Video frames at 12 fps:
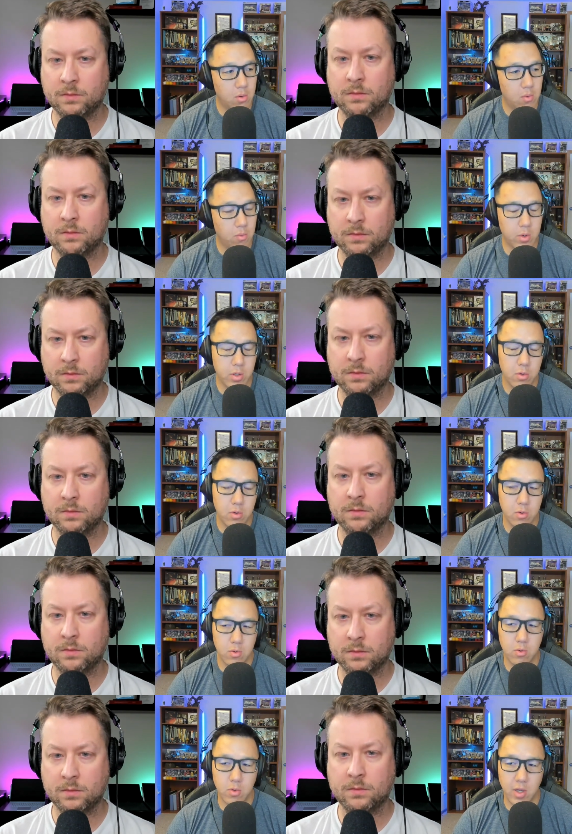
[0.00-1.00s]
Speaker 1: What do
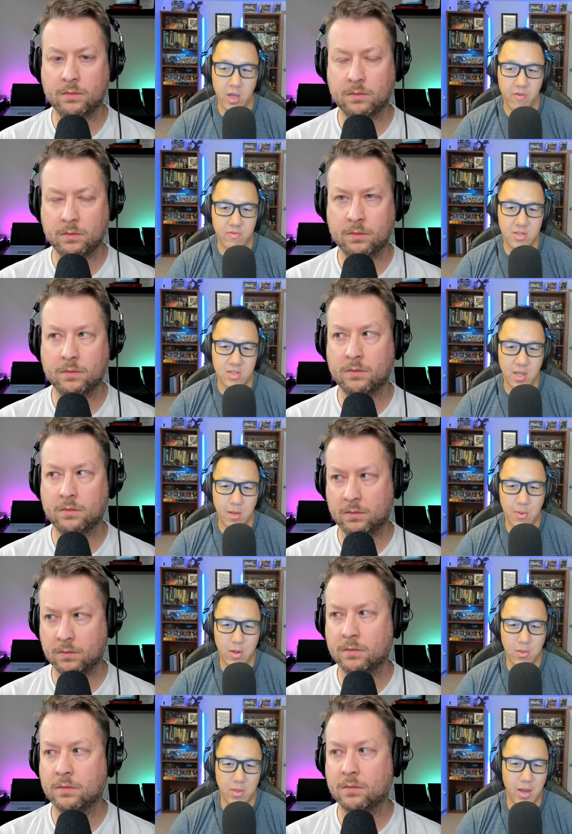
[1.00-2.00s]
you have to say
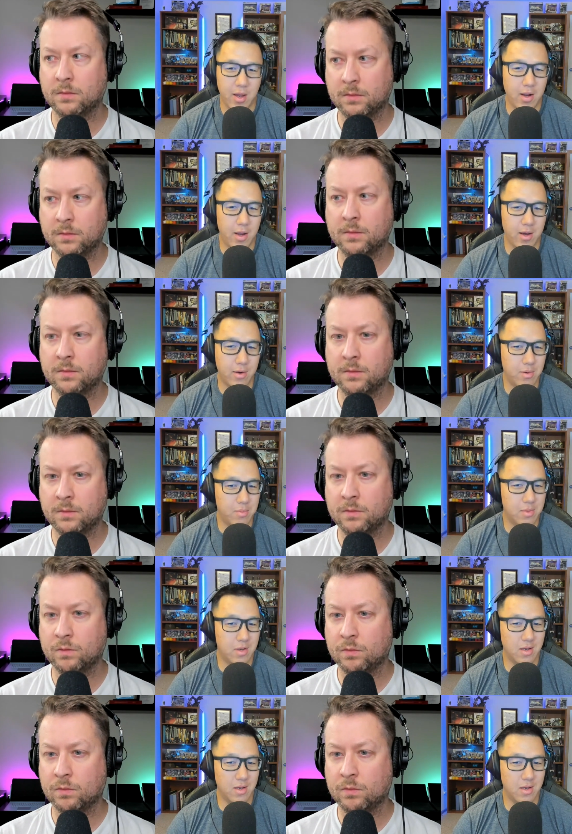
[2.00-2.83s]
about that, Adam?